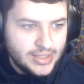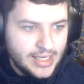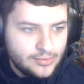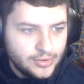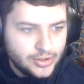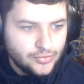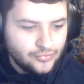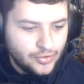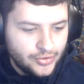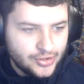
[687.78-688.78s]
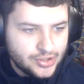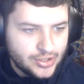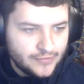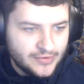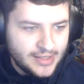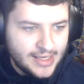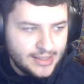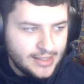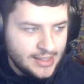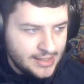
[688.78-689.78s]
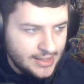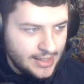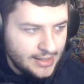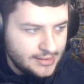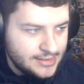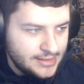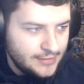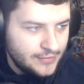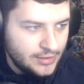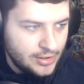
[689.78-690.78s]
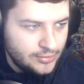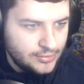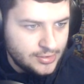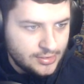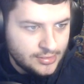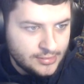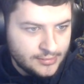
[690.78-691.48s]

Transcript: so now we're going to run the server again and see if it loads.